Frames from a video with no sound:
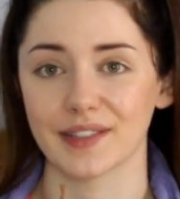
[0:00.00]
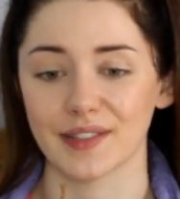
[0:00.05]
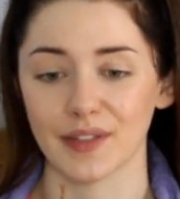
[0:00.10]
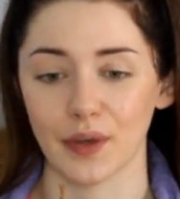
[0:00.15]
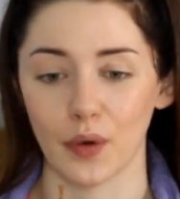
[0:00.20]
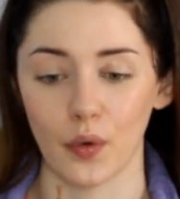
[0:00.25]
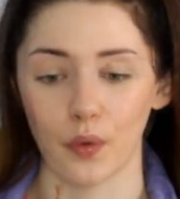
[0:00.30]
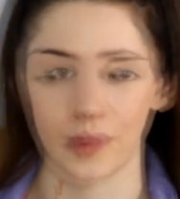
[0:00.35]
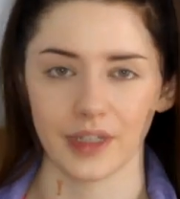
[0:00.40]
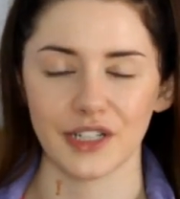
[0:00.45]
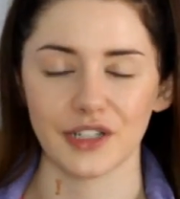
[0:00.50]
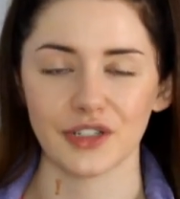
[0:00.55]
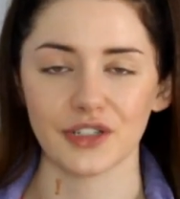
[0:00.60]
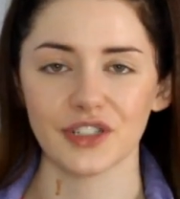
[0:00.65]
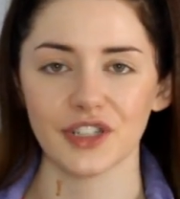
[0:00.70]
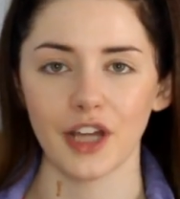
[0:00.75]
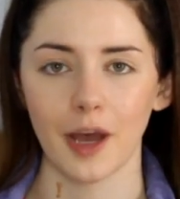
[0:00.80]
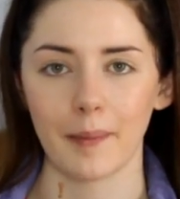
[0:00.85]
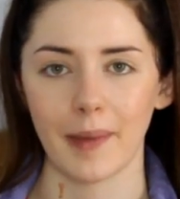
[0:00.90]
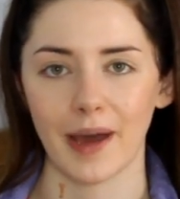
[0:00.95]
So it
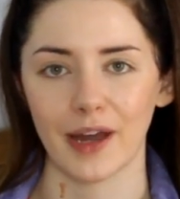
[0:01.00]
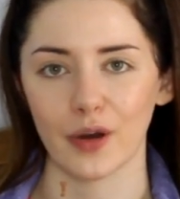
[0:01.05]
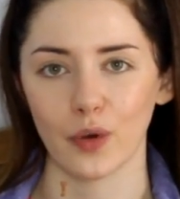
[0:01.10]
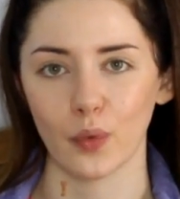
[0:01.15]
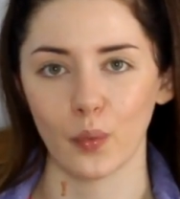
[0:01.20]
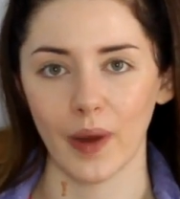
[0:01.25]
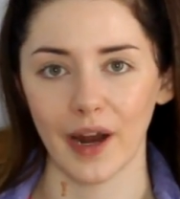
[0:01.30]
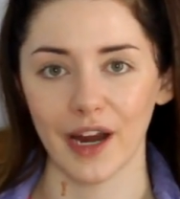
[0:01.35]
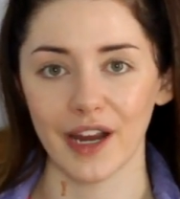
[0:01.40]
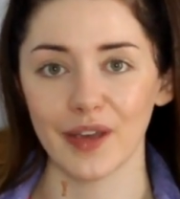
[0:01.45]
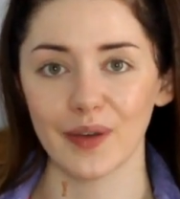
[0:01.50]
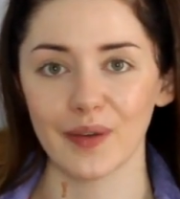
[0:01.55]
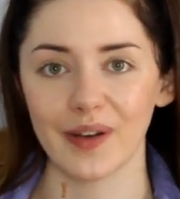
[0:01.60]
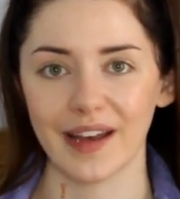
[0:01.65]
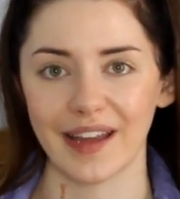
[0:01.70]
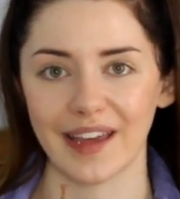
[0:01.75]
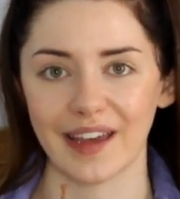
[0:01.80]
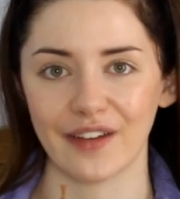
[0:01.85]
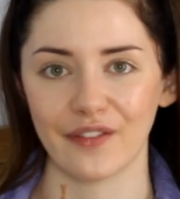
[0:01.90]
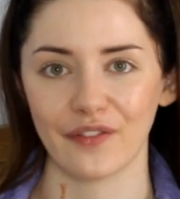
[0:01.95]
does not matter where you
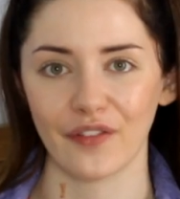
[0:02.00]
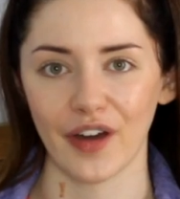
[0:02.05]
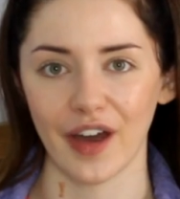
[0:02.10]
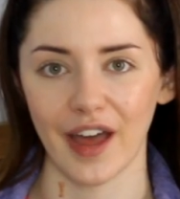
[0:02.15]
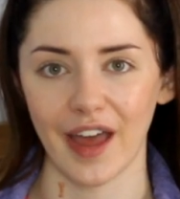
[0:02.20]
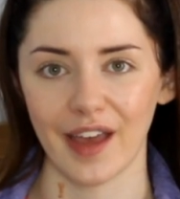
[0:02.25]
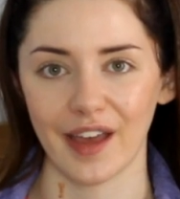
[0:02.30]
live,